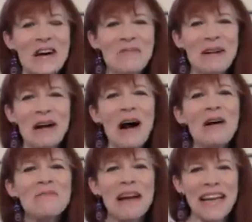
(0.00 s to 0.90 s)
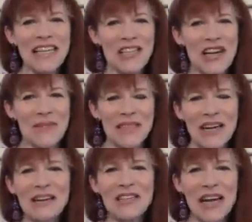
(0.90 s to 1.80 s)
Well, all writing jobs
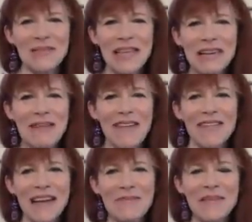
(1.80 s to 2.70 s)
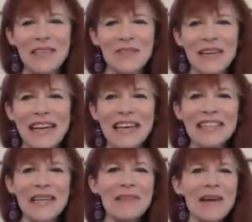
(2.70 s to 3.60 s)
are jobs I'd rather not be doing.
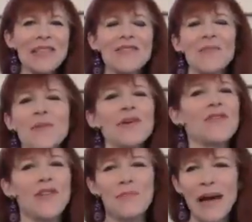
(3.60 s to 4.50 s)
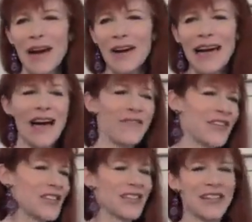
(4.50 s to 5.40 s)
Sometimes you beautiful paragraph,
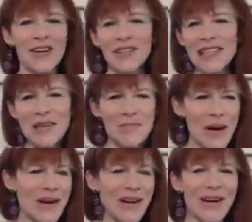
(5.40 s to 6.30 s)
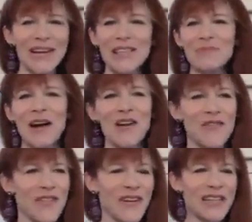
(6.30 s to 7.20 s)
it just goes like butter, it's
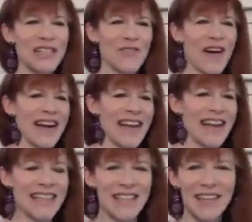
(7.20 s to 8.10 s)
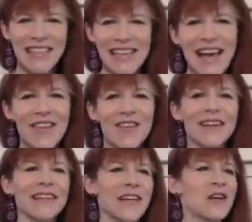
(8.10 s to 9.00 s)
wonderful, it's funny, it's all together
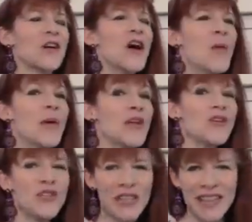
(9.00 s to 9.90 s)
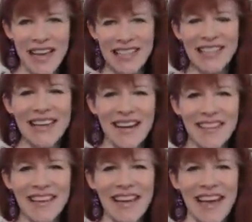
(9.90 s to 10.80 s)
and clear, but usually that's not
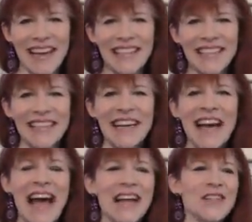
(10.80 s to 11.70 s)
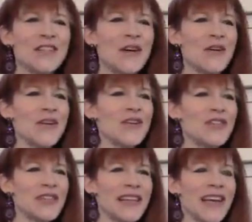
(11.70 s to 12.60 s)
the case. And so
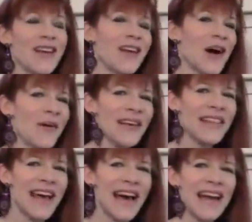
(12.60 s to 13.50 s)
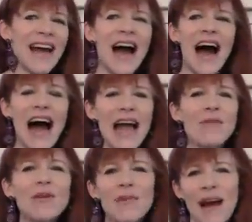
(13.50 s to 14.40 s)
usually, knowing that, I
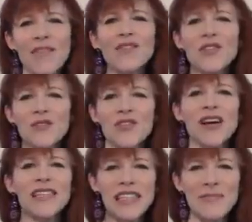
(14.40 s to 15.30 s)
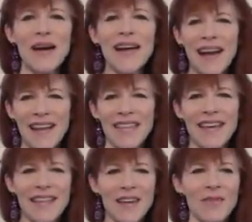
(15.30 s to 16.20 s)
would rather do just about
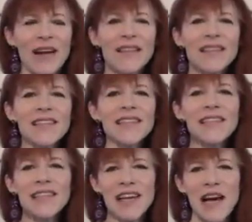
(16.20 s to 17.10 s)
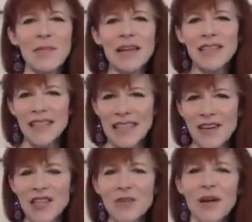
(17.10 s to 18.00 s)
anything than write. This is the time I sit
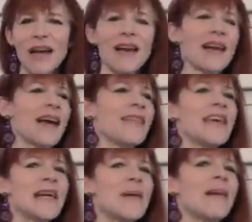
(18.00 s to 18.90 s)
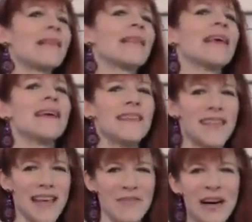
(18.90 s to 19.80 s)
down to write and I think about
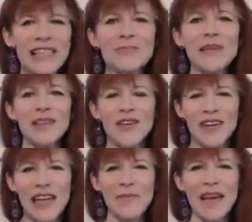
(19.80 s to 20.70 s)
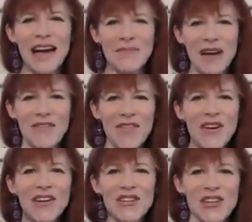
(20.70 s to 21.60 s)
lint that must be lurking behind my
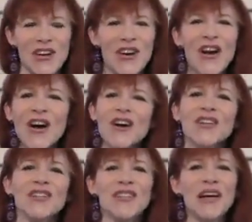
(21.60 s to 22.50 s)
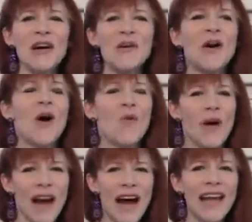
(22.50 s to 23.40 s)
furniture. So
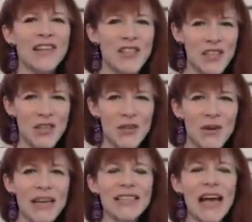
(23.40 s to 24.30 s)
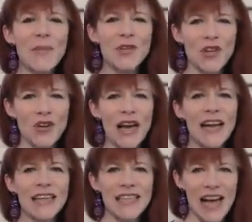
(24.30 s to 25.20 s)
what I do is I turn
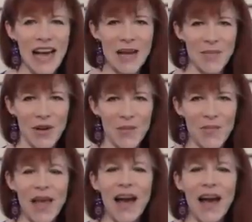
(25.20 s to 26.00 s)
on a timer.